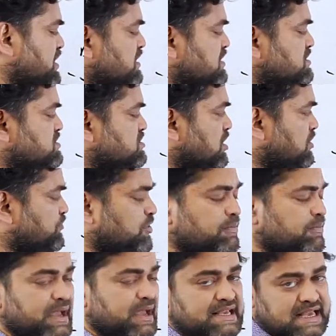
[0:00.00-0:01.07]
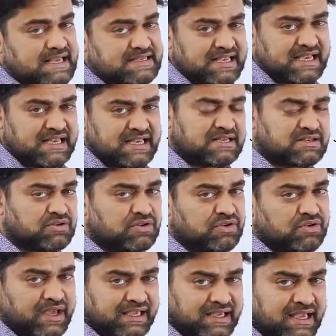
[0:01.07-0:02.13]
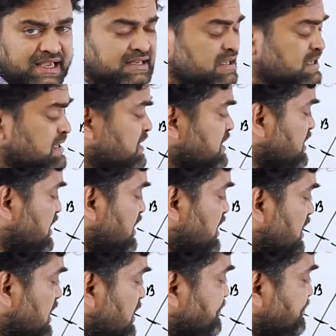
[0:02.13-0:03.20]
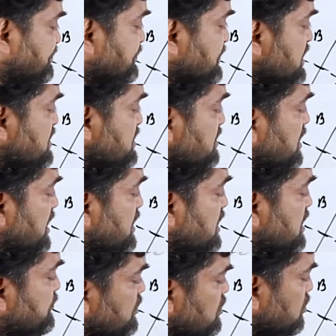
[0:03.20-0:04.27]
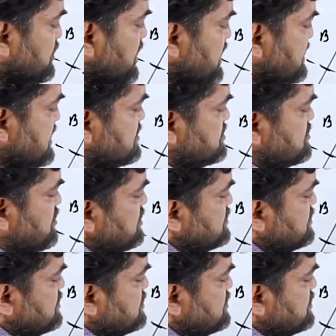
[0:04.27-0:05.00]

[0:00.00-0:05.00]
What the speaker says: in a short form as I said it to you again. If you rotate it, so you